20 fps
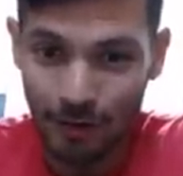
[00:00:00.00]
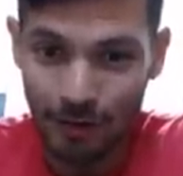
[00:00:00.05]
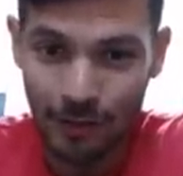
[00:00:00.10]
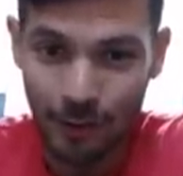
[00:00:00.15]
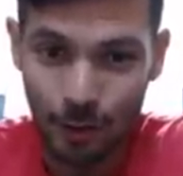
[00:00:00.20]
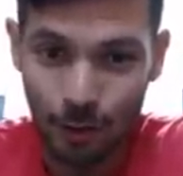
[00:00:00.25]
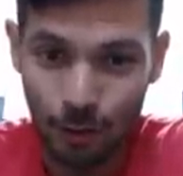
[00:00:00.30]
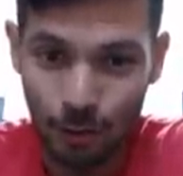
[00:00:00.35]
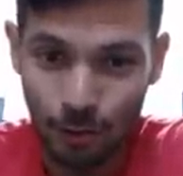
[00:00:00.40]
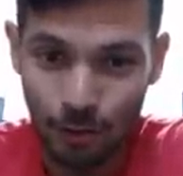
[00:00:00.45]

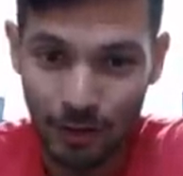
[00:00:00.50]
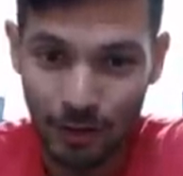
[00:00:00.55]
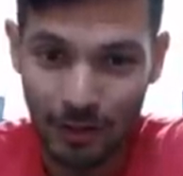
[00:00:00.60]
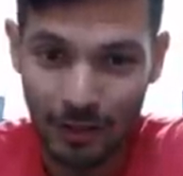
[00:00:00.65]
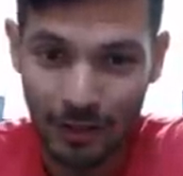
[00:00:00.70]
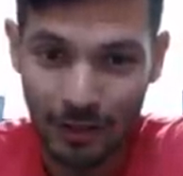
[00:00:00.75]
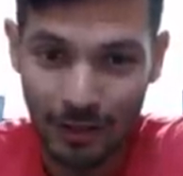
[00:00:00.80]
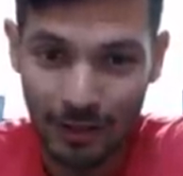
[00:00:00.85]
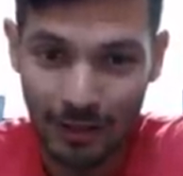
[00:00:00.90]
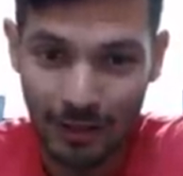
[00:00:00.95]
So
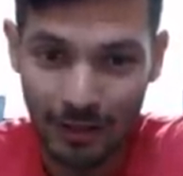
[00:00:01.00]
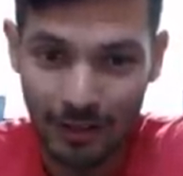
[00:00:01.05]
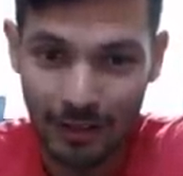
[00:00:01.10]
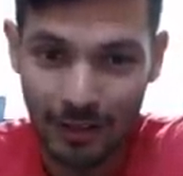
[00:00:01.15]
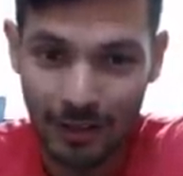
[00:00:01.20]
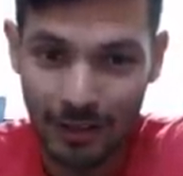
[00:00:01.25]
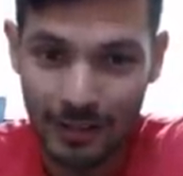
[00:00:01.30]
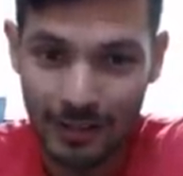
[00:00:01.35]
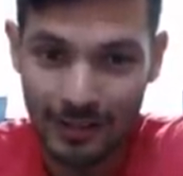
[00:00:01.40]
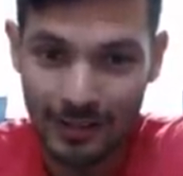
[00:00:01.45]

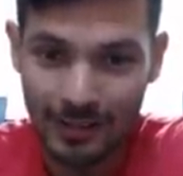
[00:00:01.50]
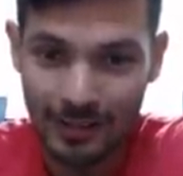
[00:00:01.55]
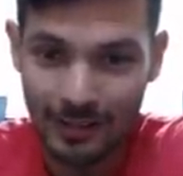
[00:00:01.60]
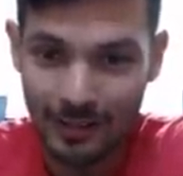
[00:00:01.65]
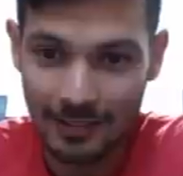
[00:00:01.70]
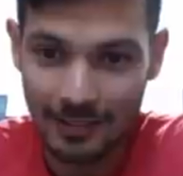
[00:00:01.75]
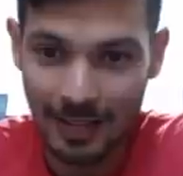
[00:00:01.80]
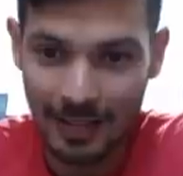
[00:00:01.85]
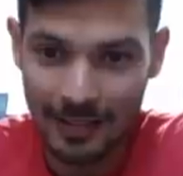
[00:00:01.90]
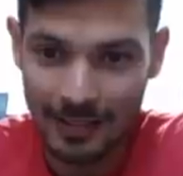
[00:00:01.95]
it's,
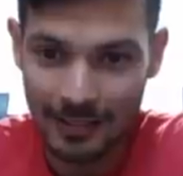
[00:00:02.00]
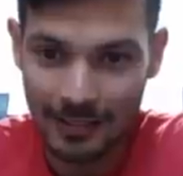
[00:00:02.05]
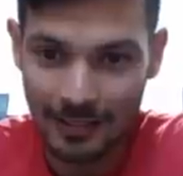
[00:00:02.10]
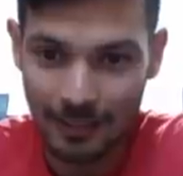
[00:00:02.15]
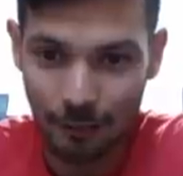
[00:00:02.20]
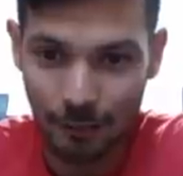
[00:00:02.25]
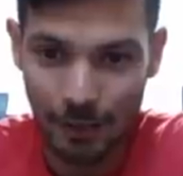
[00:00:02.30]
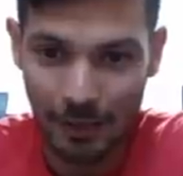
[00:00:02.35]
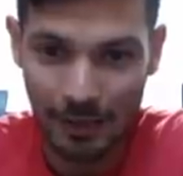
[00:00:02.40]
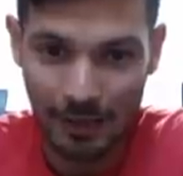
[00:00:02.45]
that's
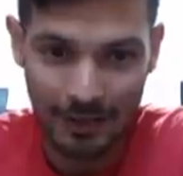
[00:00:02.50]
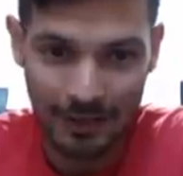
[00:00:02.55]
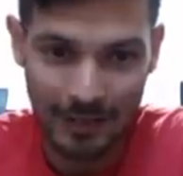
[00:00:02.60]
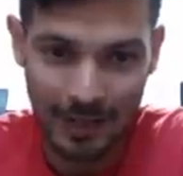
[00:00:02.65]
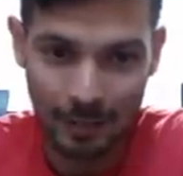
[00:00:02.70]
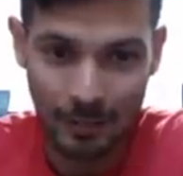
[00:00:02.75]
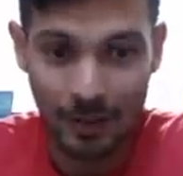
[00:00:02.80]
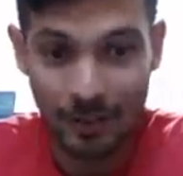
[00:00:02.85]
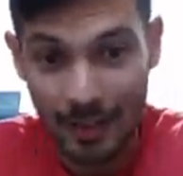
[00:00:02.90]
a really nice number.